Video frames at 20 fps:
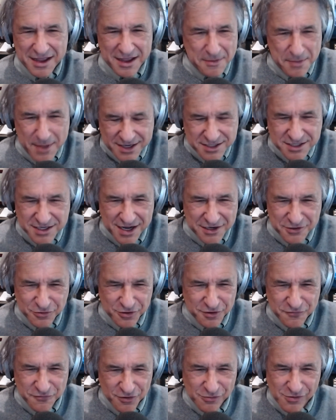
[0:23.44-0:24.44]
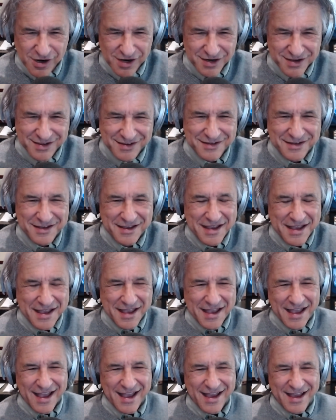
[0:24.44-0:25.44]
And that's not good for walking.
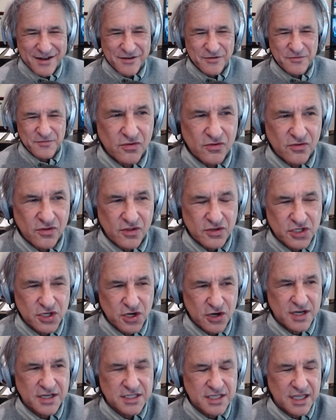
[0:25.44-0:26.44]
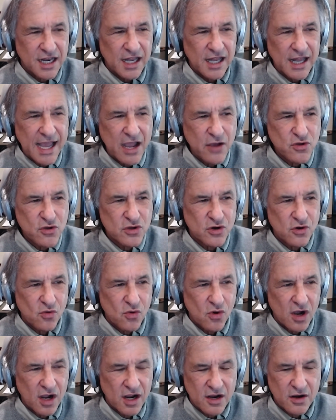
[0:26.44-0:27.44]
And the circuits that allow you to
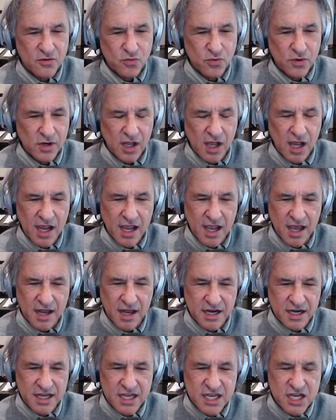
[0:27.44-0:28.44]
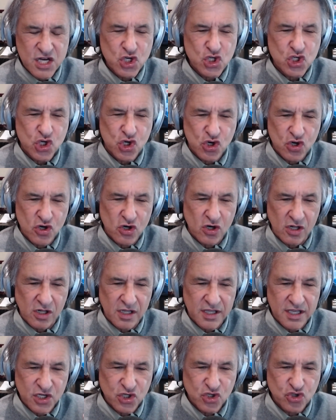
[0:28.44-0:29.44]
walk rely on an internal,
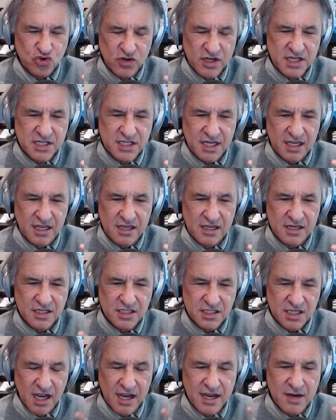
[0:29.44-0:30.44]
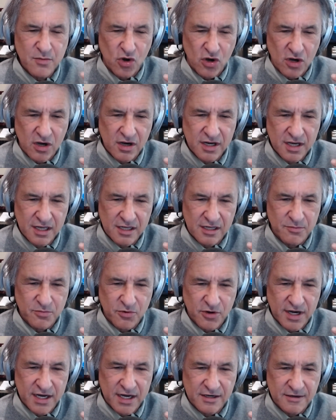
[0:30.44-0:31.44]
intrinsic timer in the
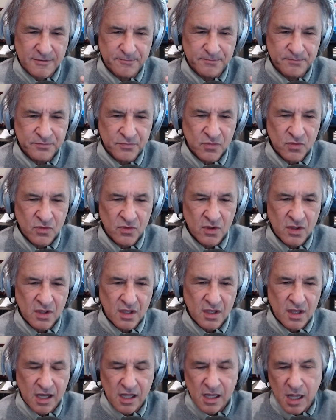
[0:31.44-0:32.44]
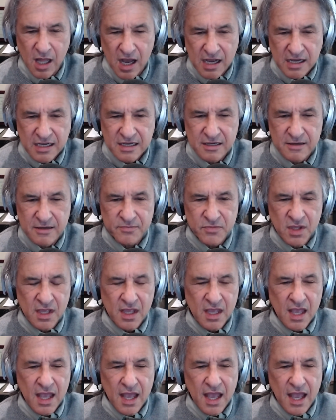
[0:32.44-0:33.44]
brain, a clock.
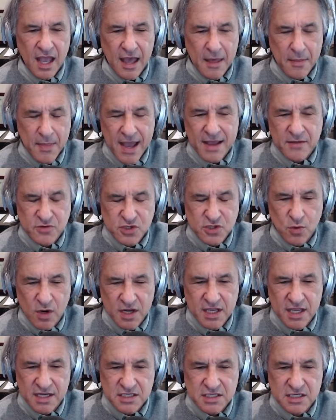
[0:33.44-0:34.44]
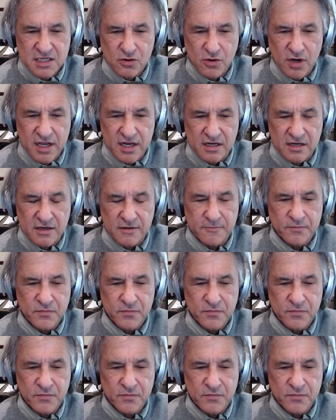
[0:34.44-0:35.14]
And that's what gets degraded.